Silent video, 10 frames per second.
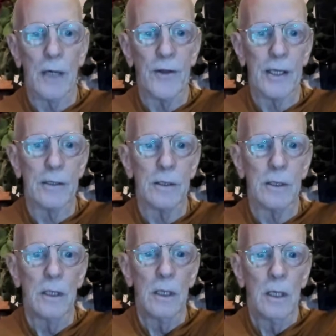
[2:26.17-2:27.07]
then
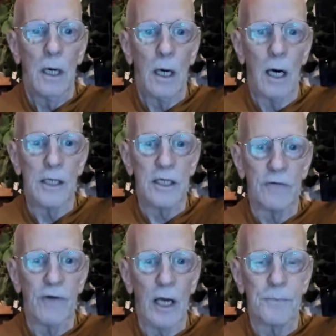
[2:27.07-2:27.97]
are
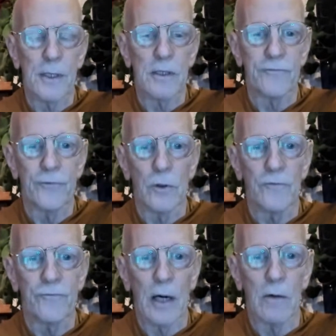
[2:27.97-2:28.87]
developing the 4
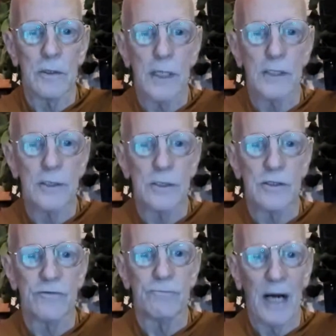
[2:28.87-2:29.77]
foundations
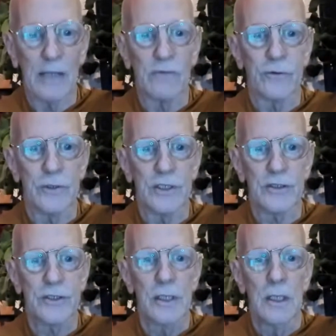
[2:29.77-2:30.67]
of
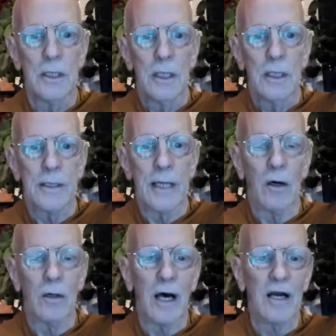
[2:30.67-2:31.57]
mindfulness. Now,
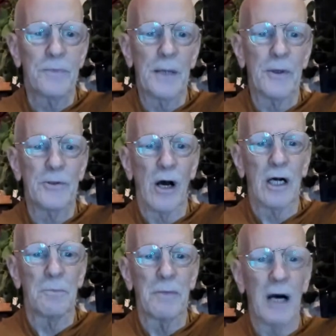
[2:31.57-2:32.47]
a lot of people
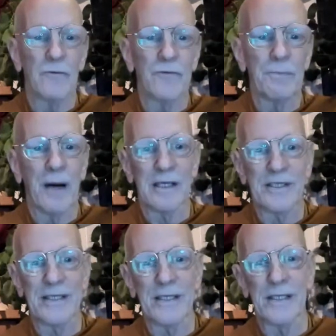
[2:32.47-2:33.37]
talk about
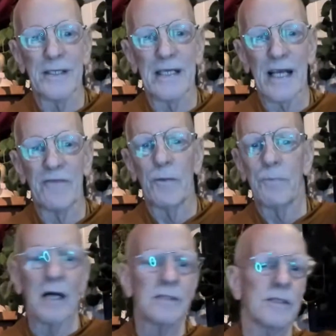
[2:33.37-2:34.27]
Vipassana and they say
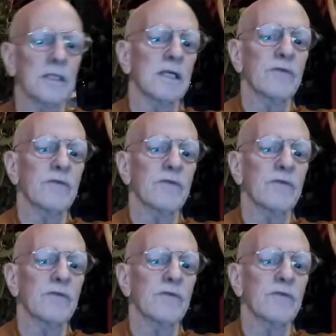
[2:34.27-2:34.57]
Vipassana,